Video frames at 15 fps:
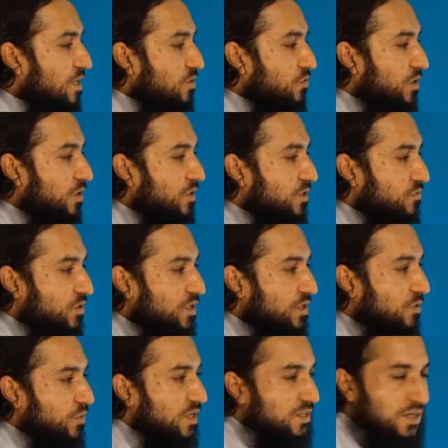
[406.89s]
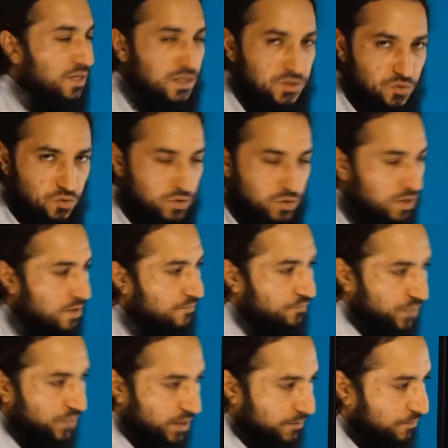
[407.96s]
So it is written with a single stroke,
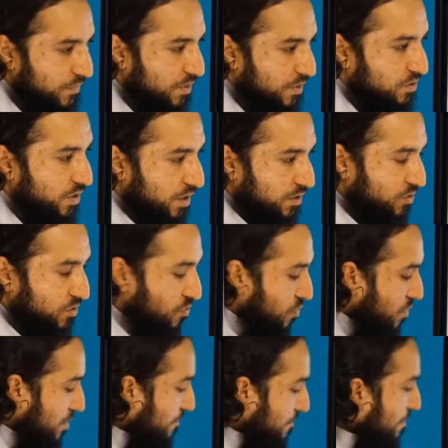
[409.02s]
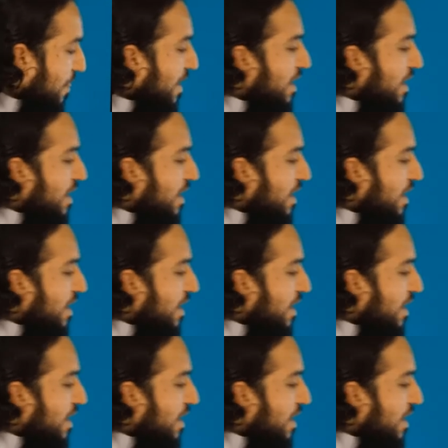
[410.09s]
single stroke,